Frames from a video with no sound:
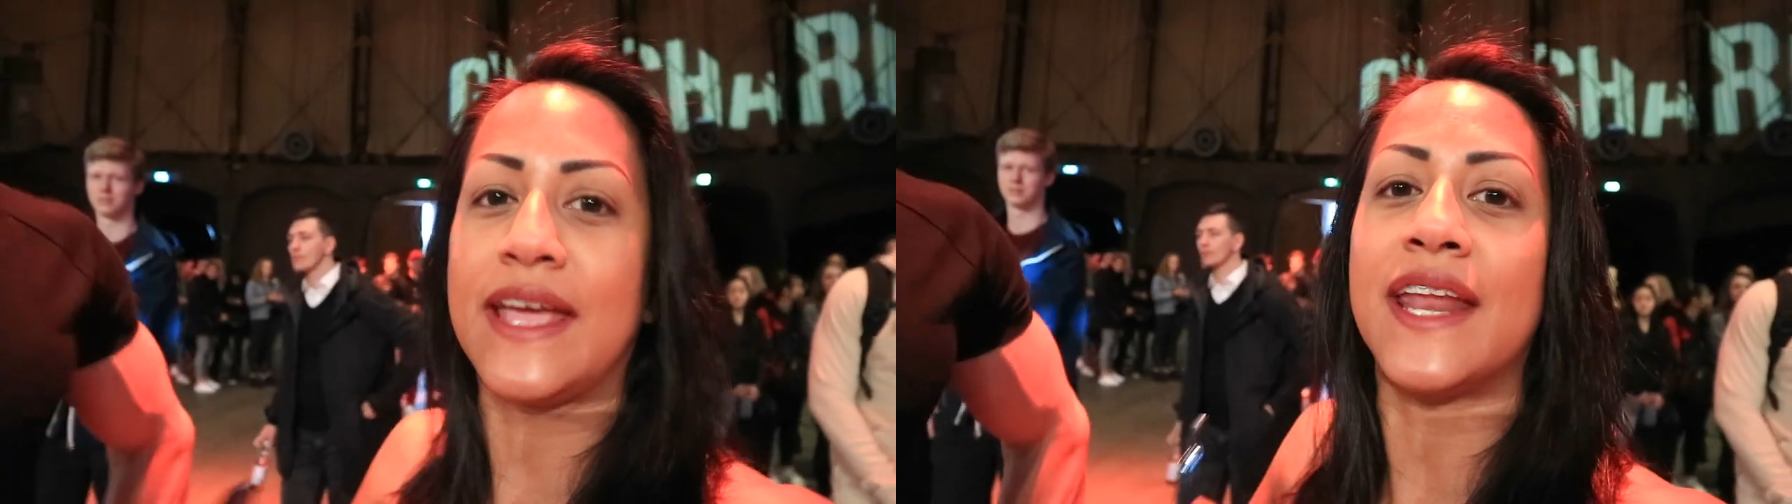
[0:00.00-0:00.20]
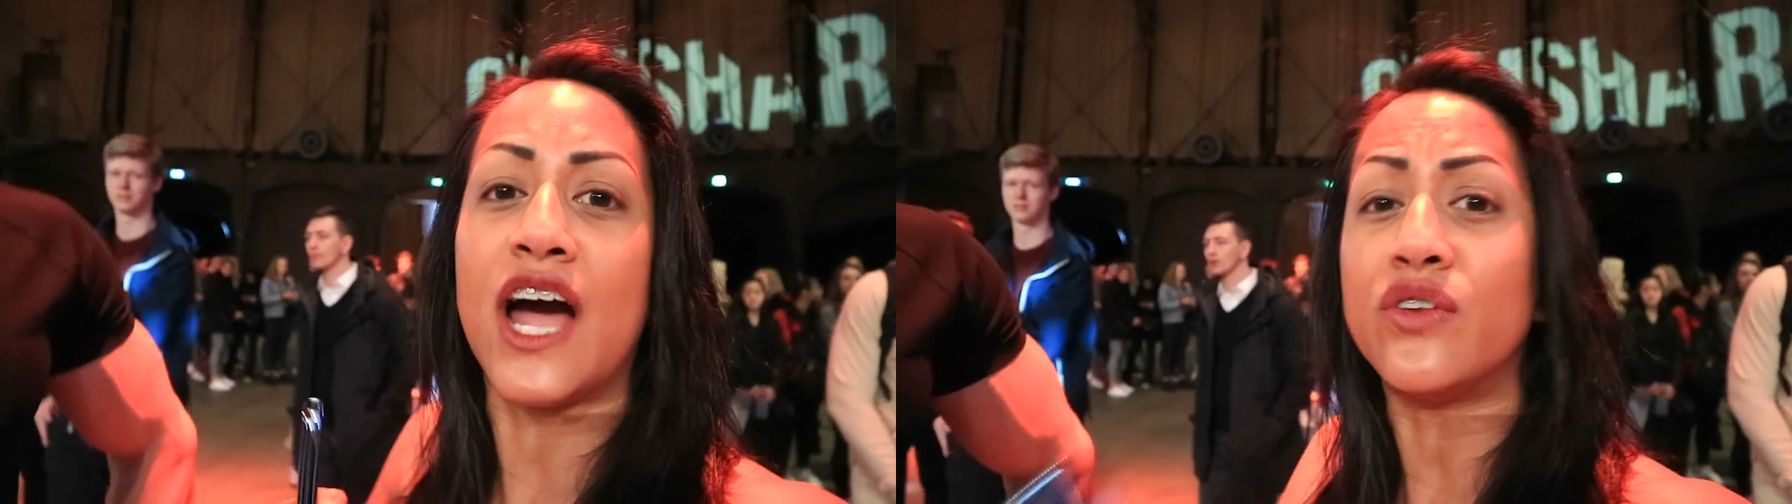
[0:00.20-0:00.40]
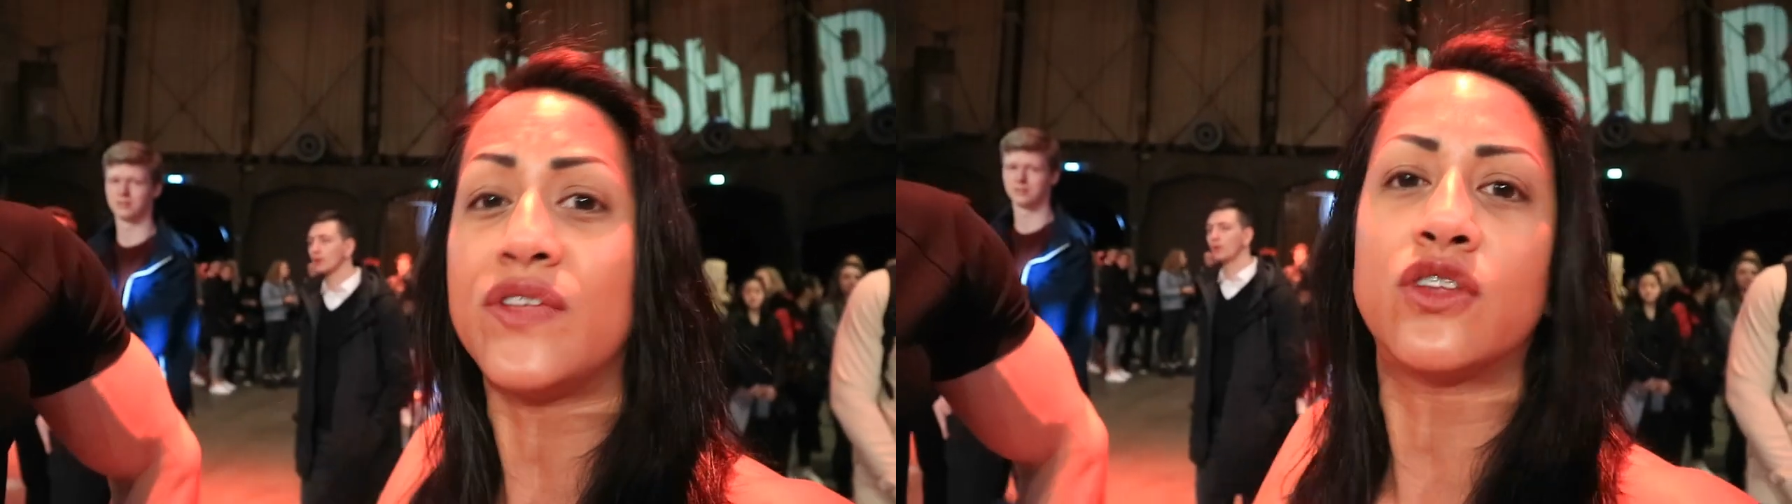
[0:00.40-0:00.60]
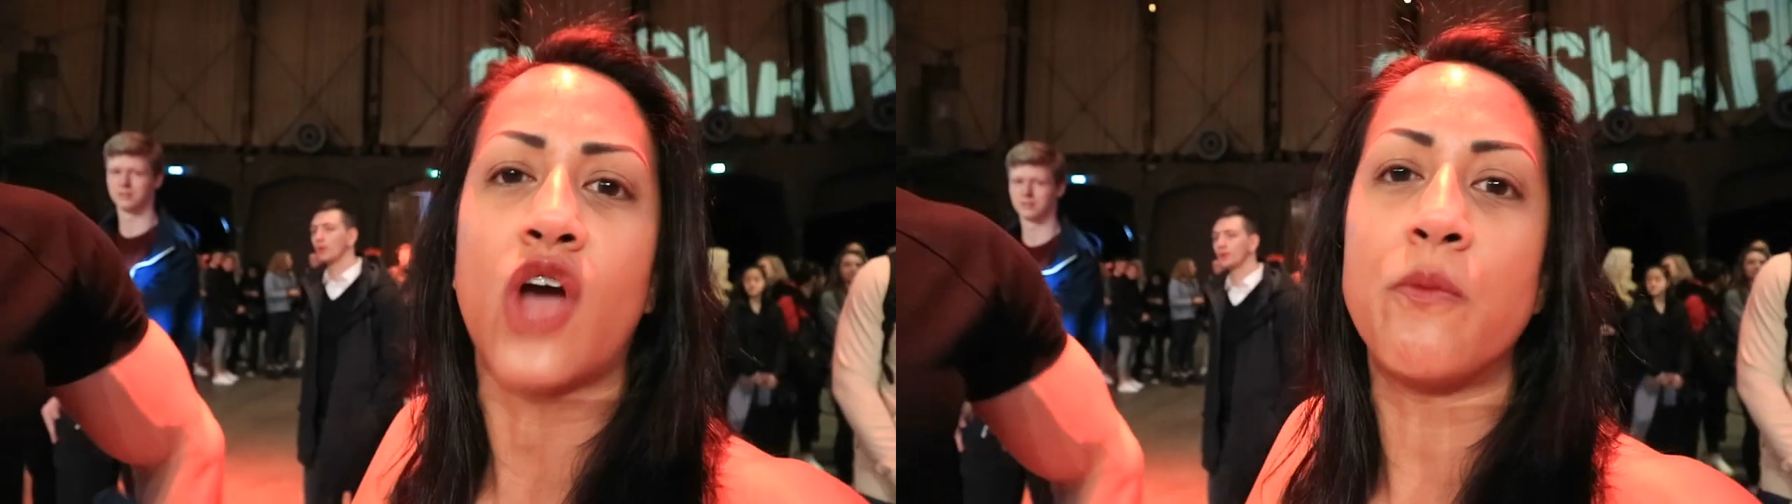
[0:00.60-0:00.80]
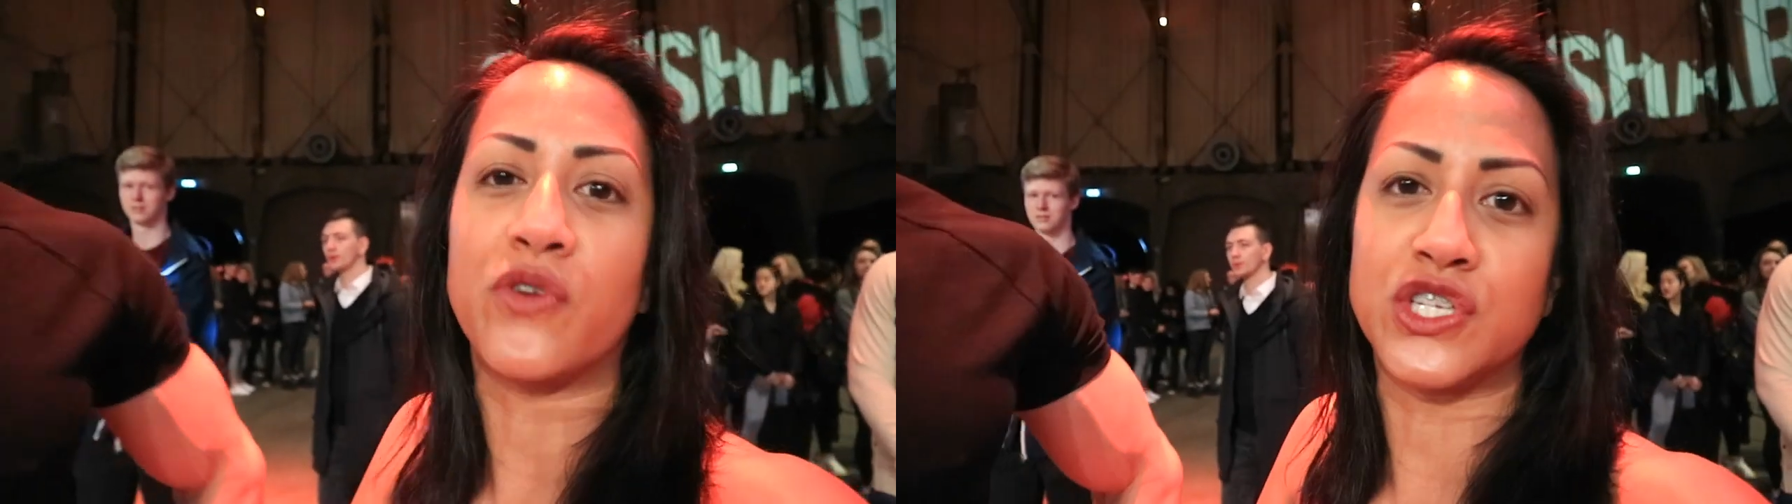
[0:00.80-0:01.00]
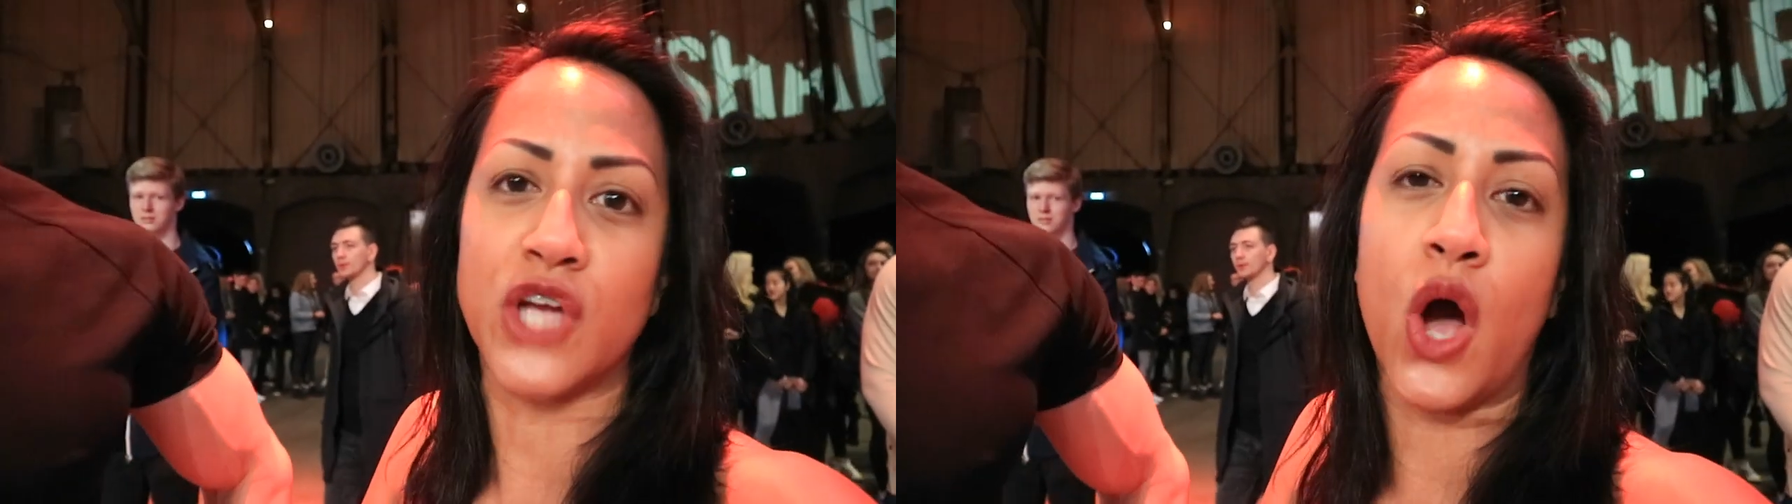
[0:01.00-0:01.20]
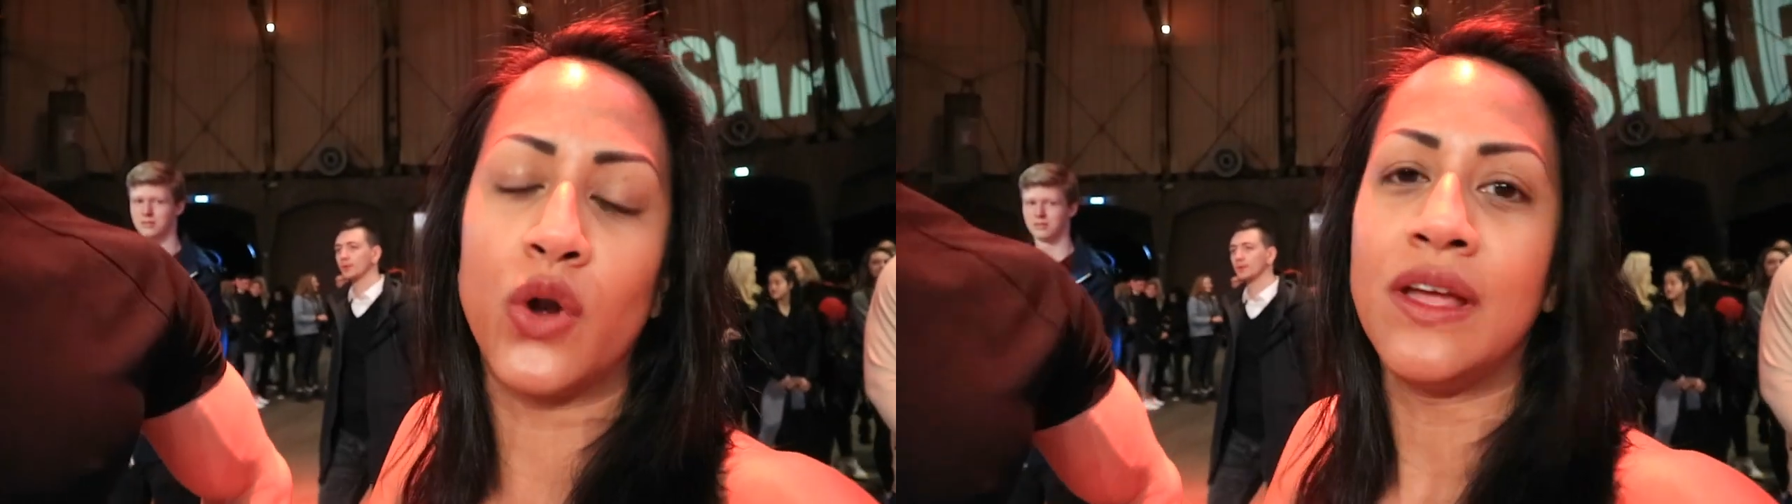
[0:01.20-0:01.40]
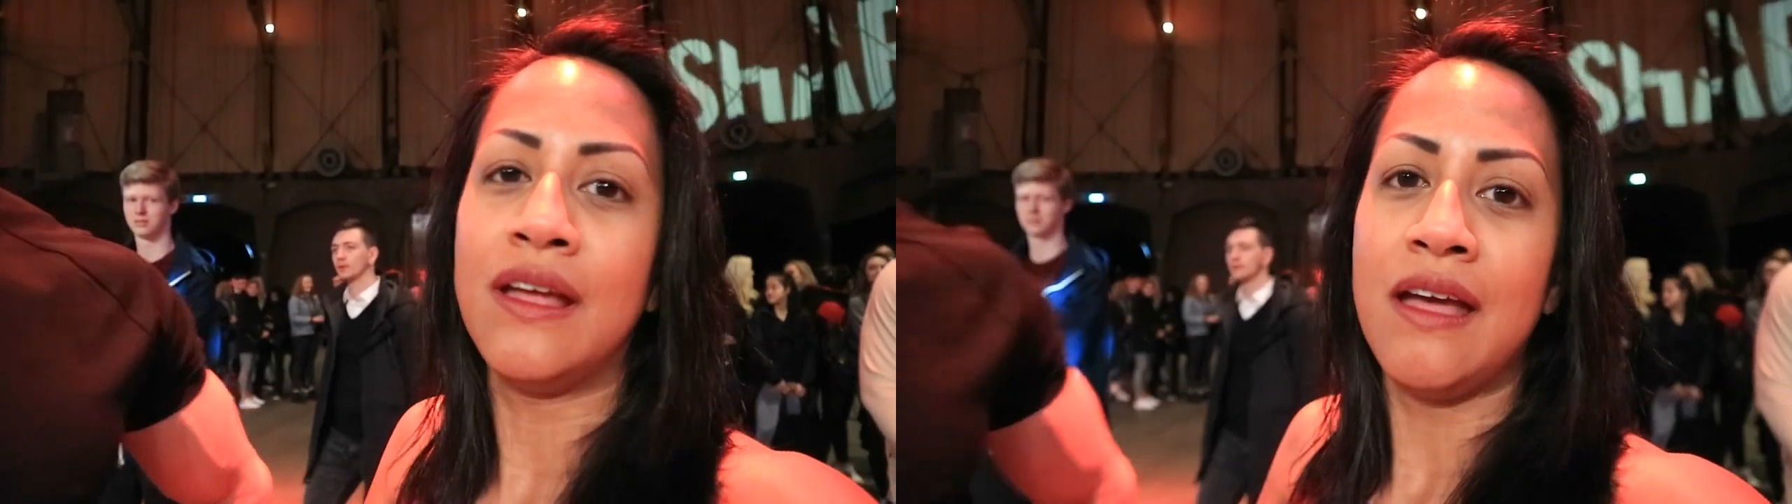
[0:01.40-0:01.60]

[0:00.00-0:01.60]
Get out of that comfort zone